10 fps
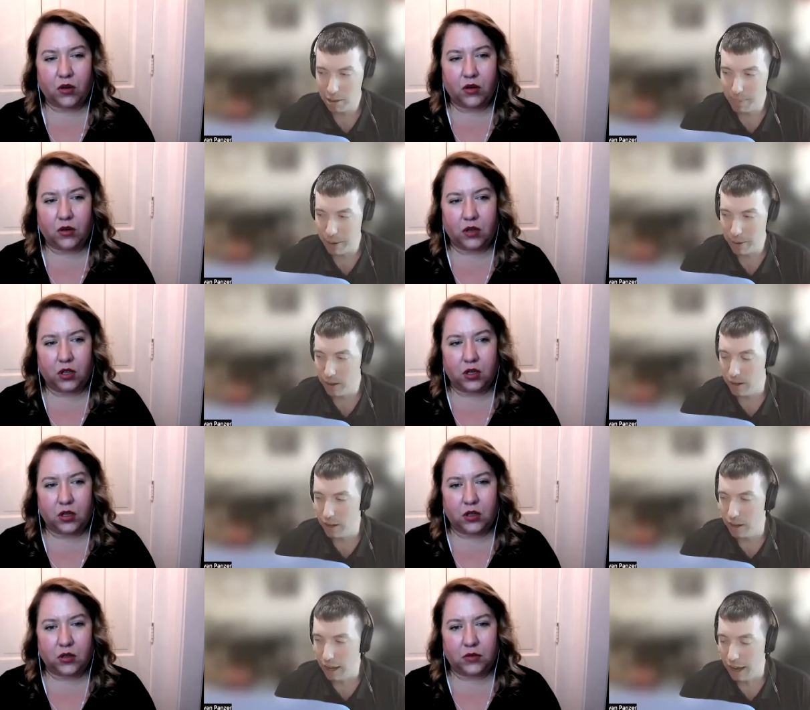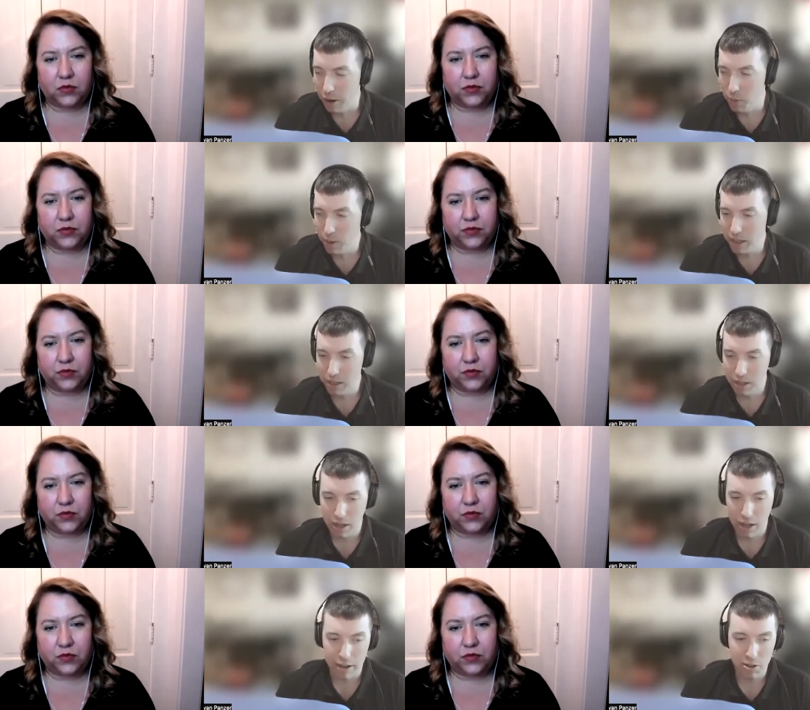Speaker 1: about how we can
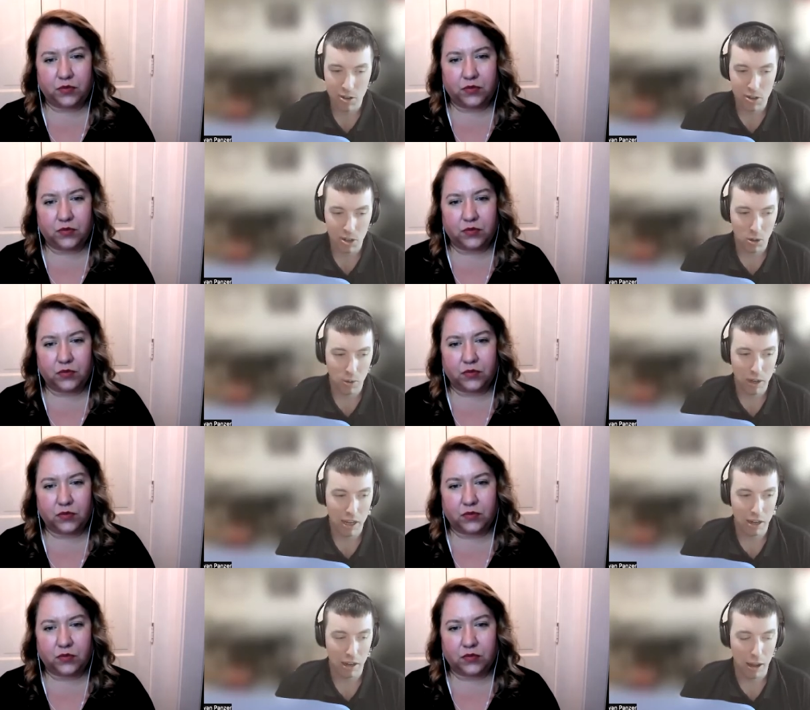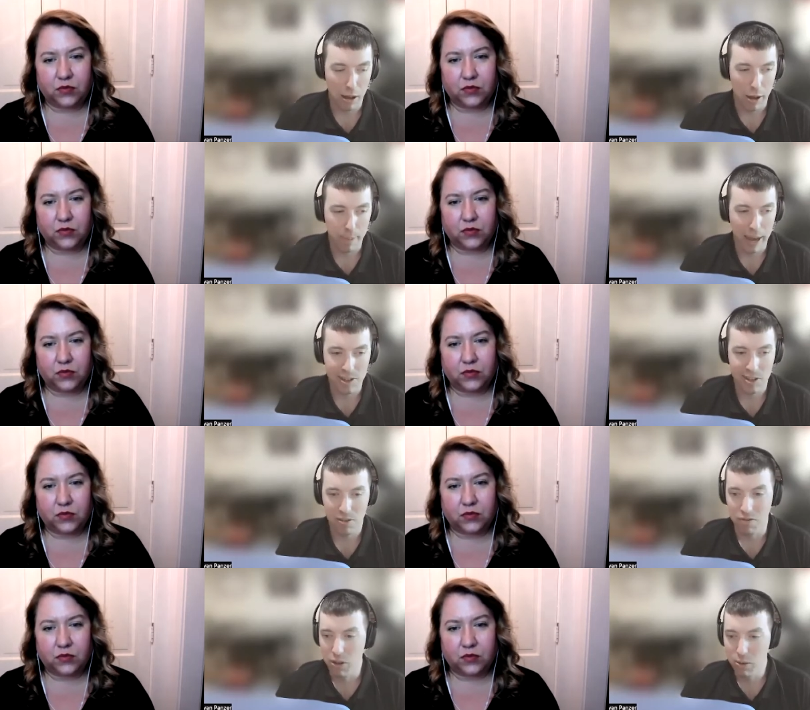not just create a, a
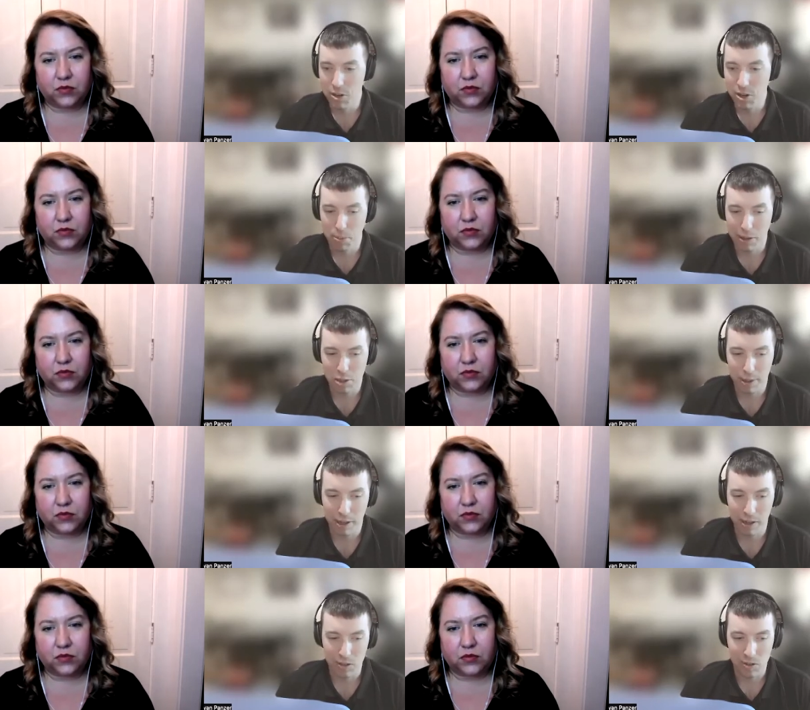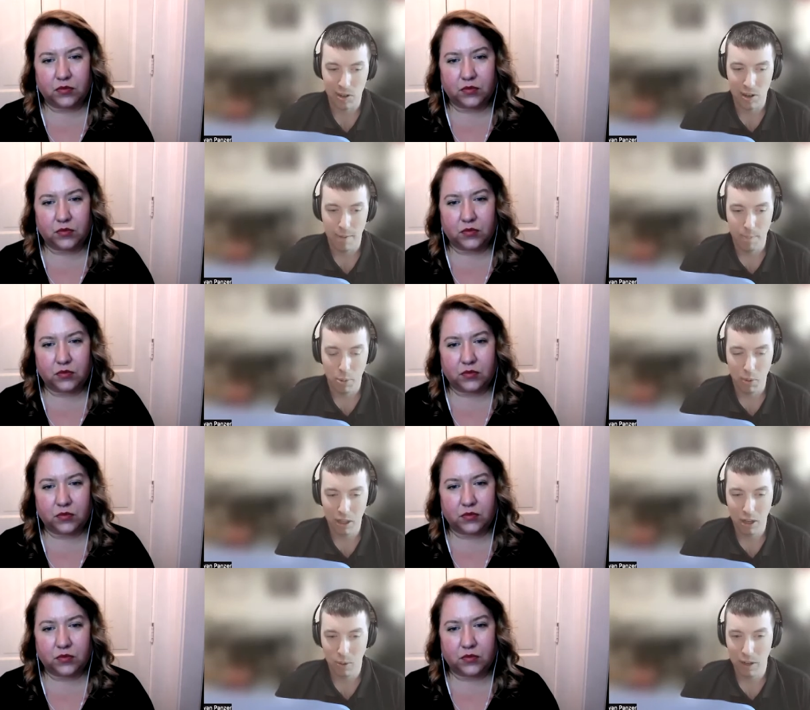passive viewership experience but
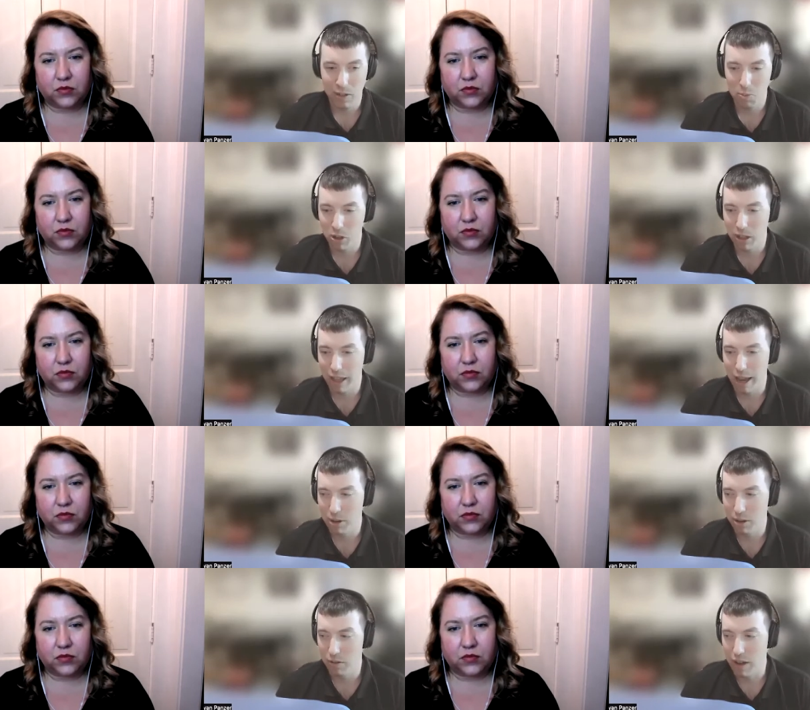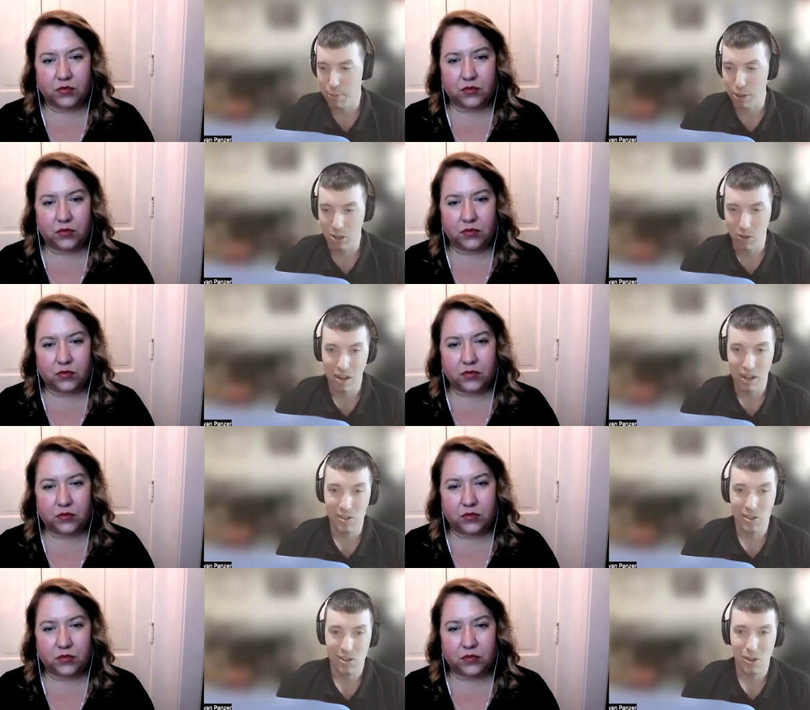really create some collaborative
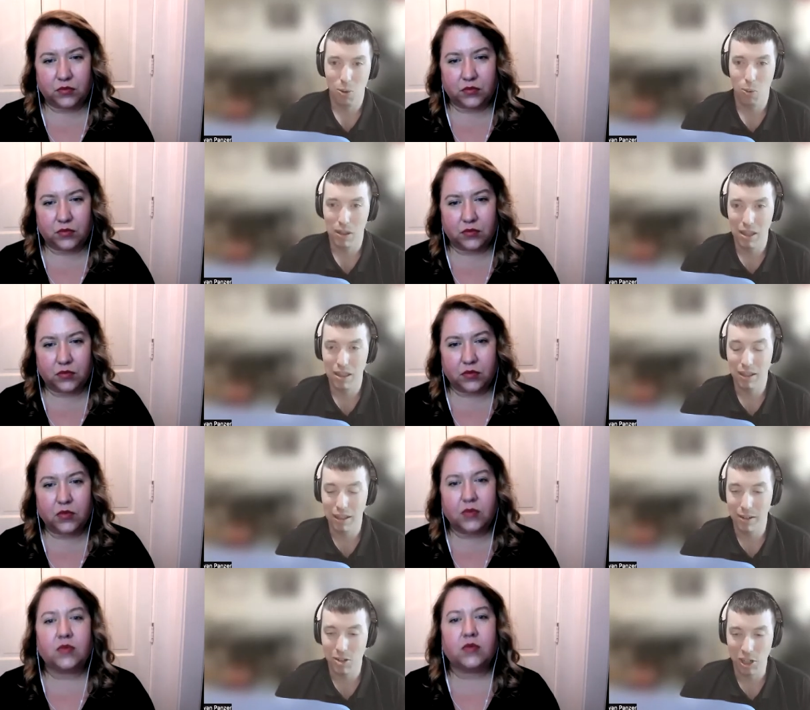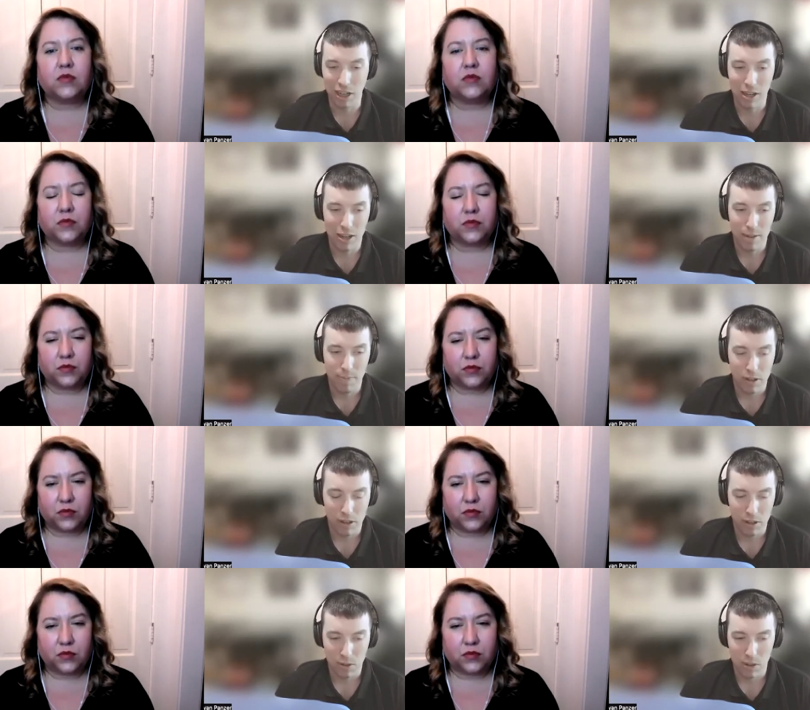opportunities within the liturgy
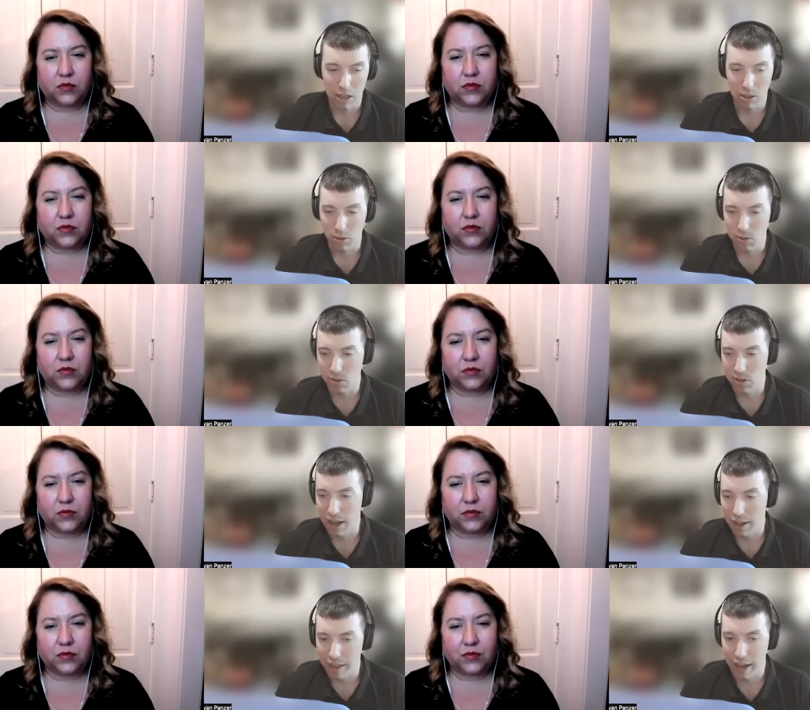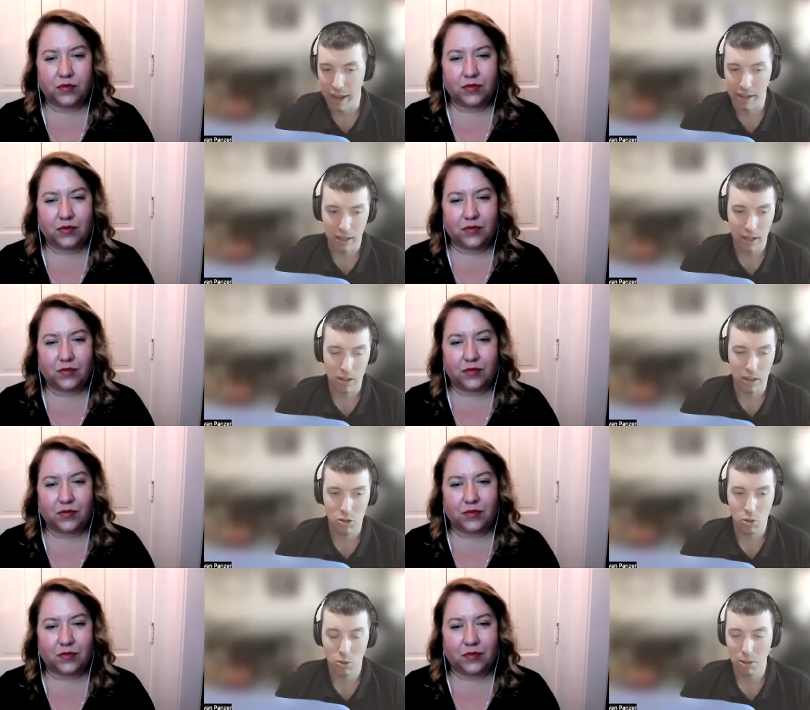uh, so that those online can, can
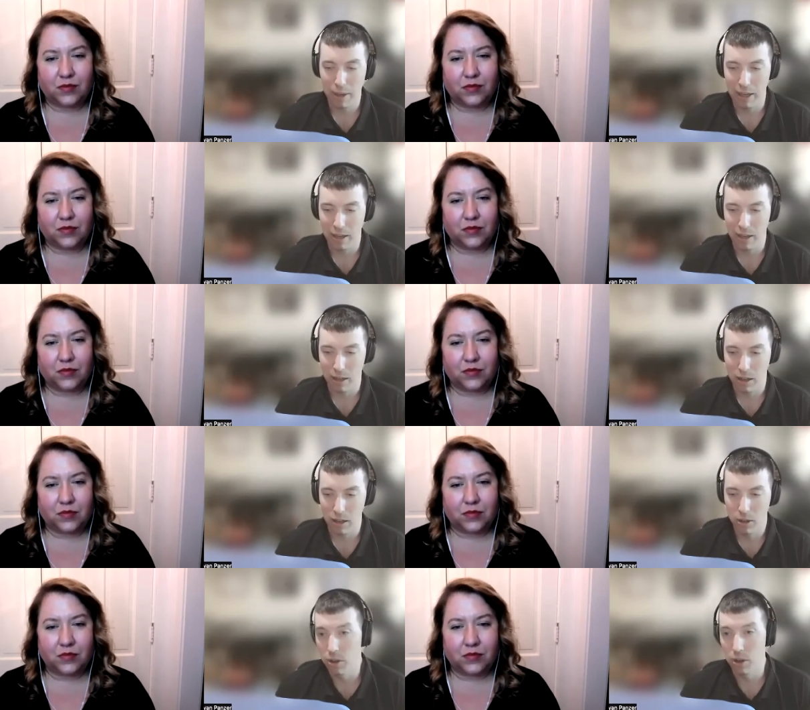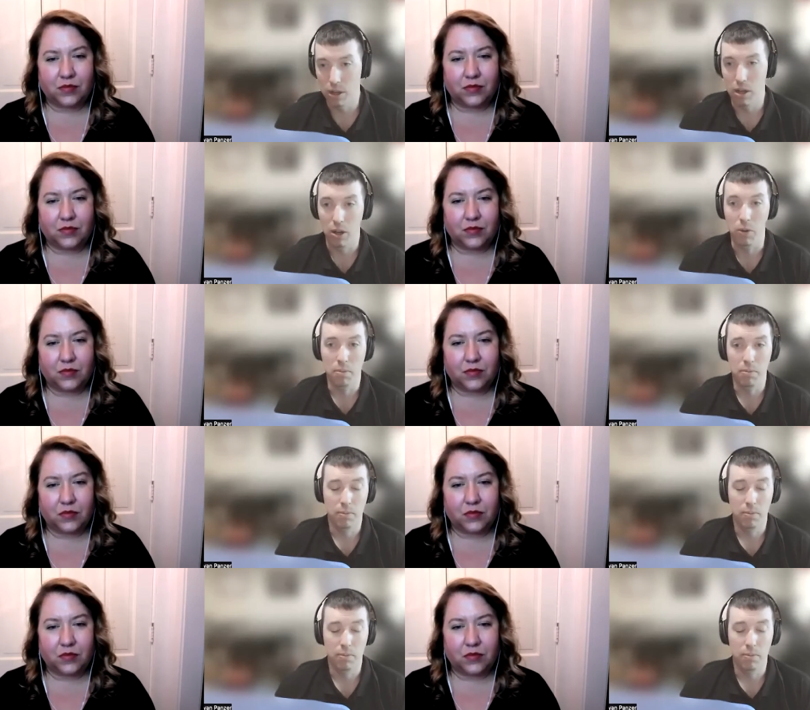truly be uh, heard and known